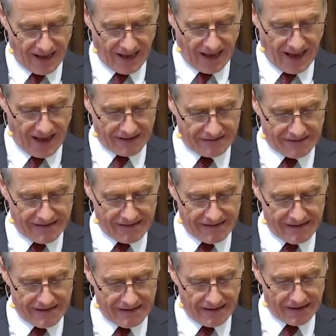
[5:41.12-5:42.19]
And
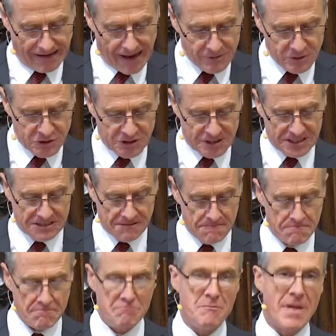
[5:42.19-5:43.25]
he announces,
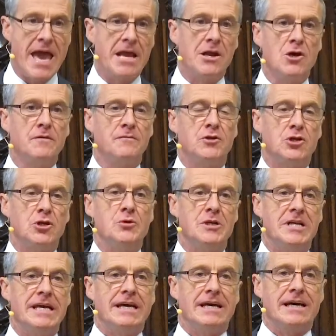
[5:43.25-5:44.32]
"Men of
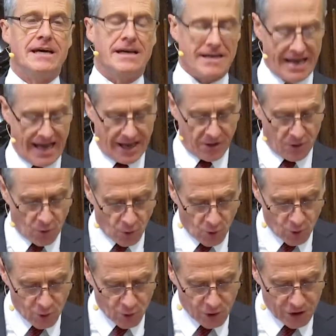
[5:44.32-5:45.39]
Judea and
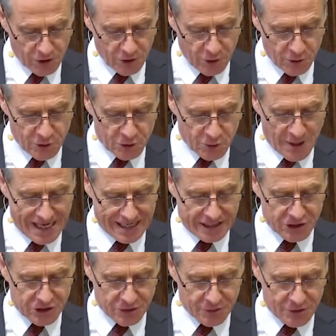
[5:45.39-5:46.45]
all who dwell
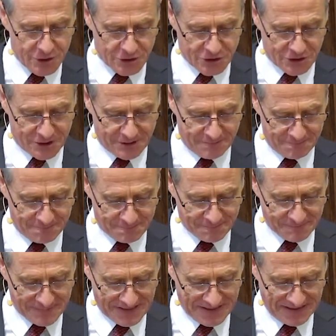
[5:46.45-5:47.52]
in Jerusalem."
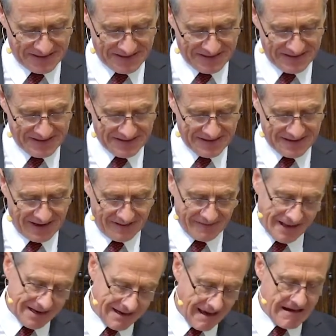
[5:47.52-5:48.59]
And
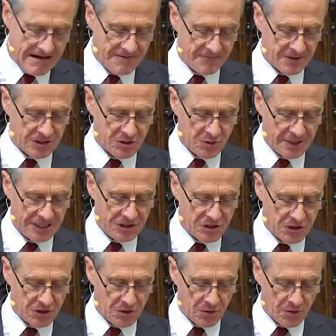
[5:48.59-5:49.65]
then again in verse
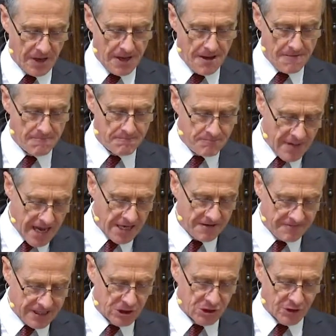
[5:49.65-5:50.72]
22, "Men
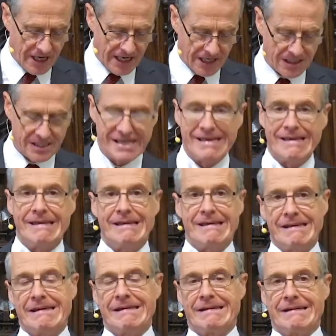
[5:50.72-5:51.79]
of Israel,
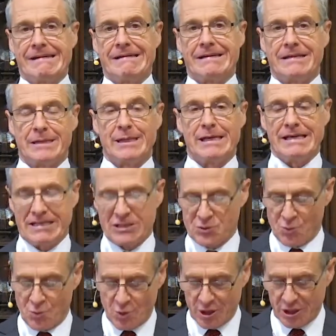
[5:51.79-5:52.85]
hear these
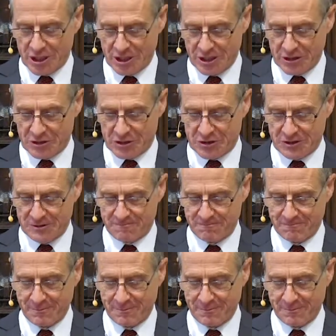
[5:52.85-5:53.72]
words."